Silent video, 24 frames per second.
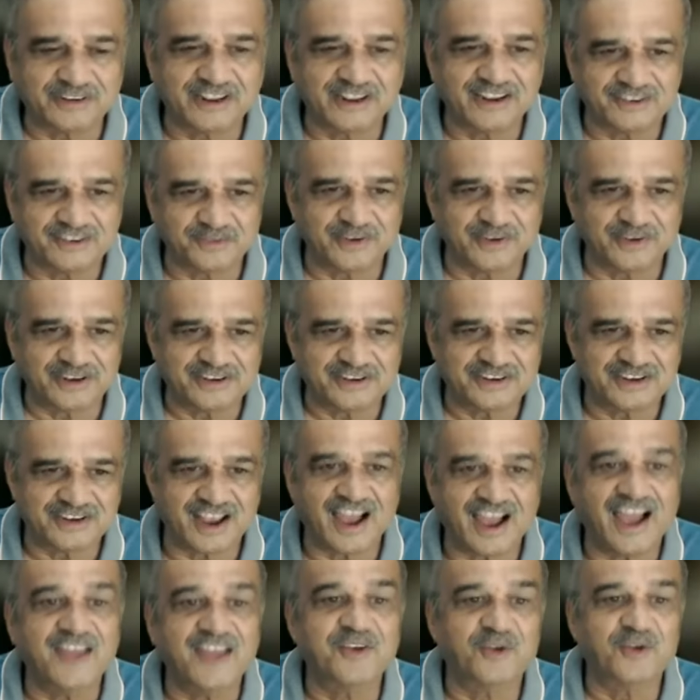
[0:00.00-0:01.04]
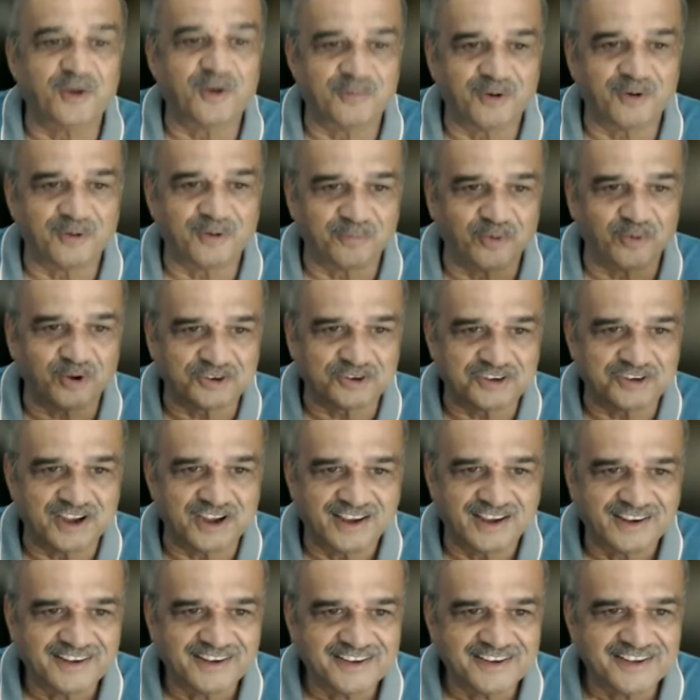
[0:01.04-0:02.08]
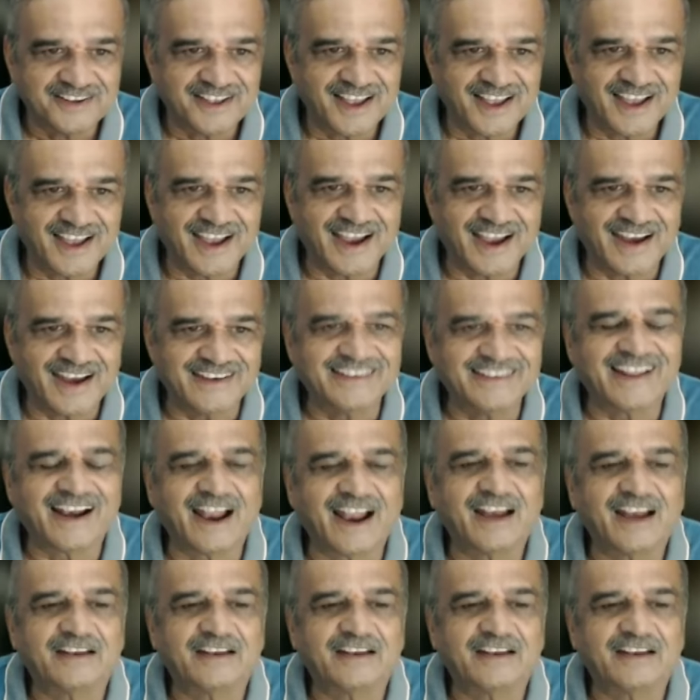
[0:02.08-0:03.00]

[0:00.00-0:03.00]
things which I know about moksha. And there are